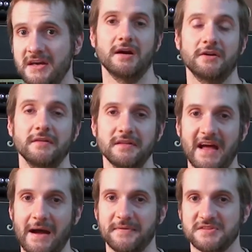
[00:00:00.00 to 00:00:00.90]
Another thing that
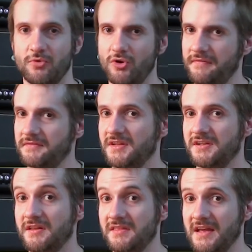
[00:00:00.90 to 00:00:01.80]
happens more often than
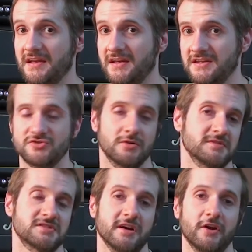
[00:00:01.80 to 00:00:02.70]
you'd think is
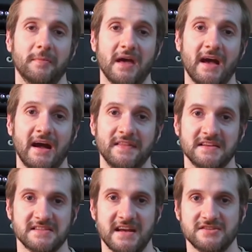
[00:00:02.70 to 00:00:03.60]
drummers turn up here and they
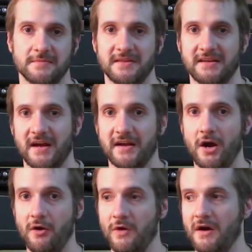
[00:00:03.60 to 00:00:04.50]
say something like,
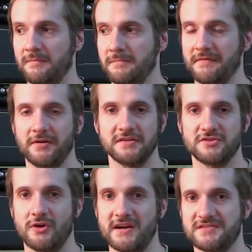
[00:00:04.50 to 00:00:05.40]
I've got this
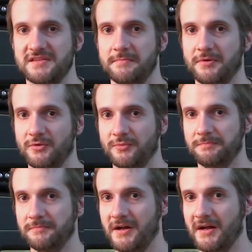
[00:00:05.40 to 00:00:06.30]
crash cymbal,
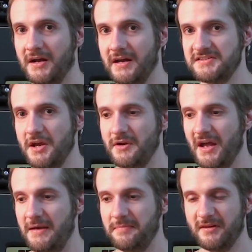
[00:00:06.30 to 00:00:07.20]
it's
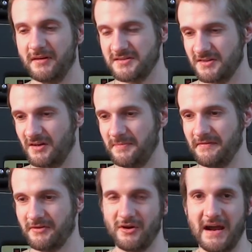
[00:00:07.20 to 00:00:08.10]
okay but it's got a bit
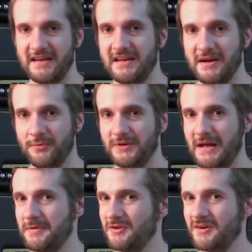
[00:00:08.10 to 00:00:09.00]
of a crack in it, will
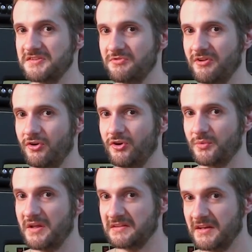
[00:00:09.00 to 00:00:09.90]
that be alright to record
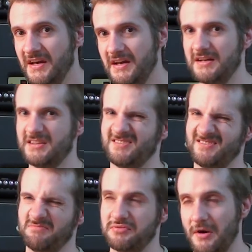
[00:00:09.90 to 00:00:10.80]
with?
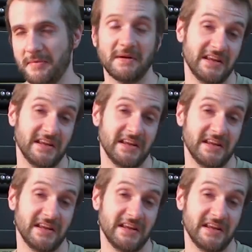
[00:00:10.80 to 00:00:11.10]
Probably